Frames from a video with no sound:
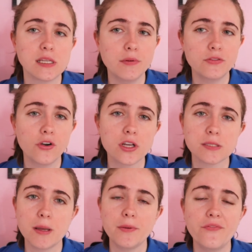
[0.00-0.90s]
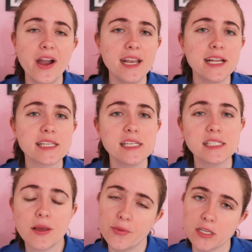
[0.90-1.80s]
Somebody's focus might be
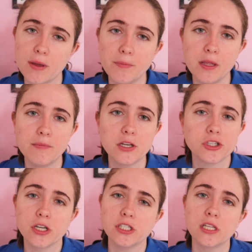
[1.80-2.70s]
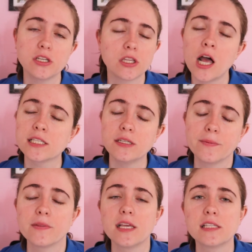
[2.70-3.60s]
finances, somebody's might be administration. There's lots of
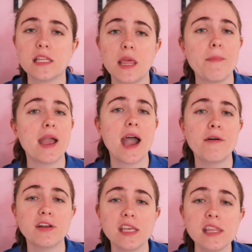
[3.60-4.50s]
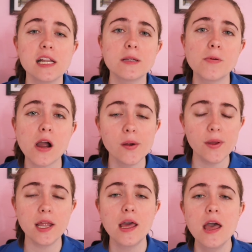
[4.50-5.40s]
different things that they might have within that
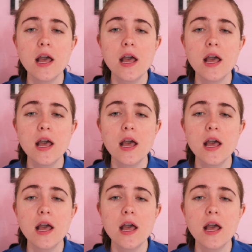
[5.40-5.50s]
department.